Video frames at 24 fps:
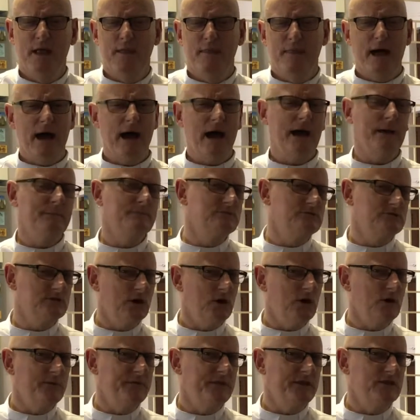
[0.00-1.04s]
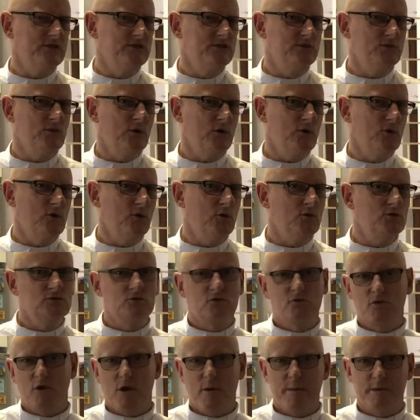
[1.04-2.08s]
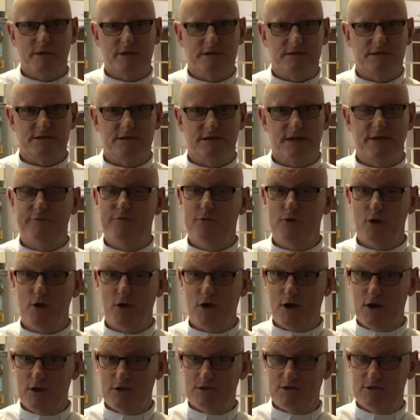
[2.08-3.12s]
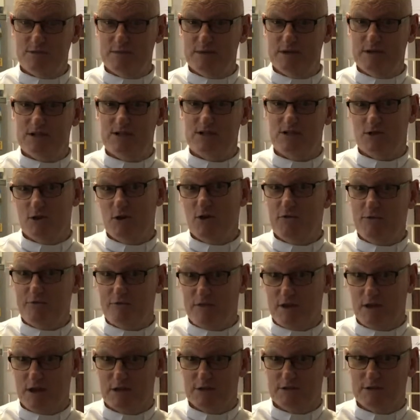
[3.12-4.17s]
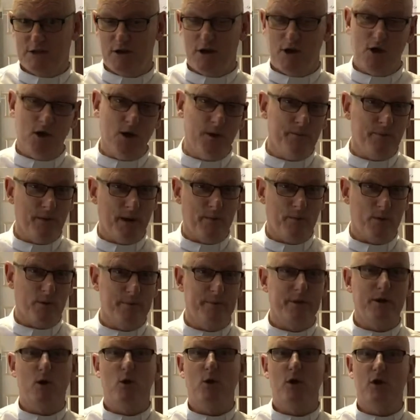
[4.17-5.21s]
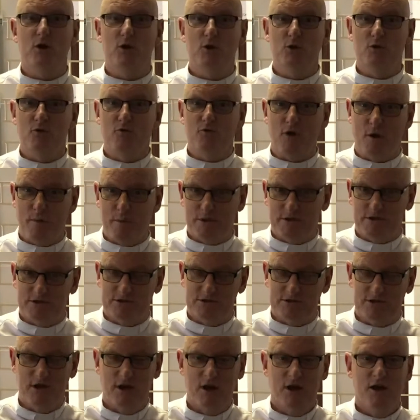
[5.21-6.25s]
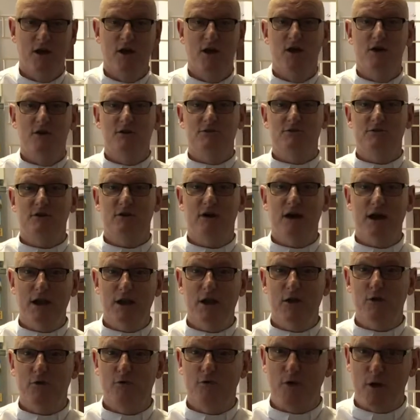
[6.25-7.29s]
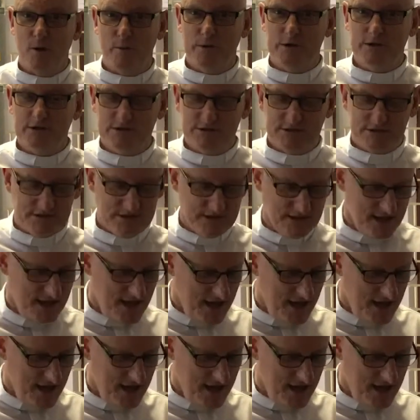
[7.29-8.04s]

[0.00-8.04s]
Now, I'm told that you are called grommets if you are going to be surfing. So I hope I'm going to be calling you grommets. So hello, grommets.